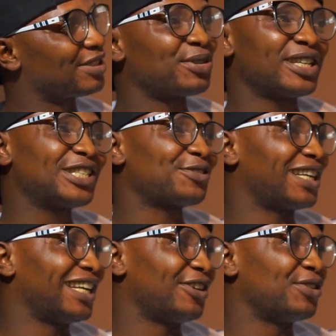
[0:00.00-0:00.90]
things. But this
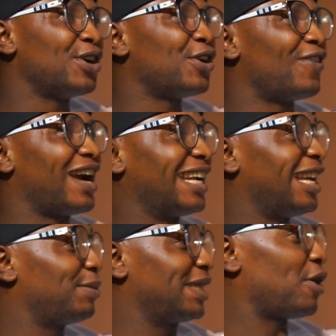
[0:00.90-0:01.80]
one now, we are
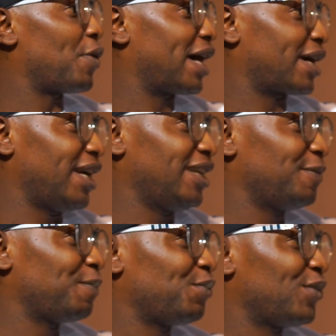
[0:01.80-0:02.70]
adapting and we are crying.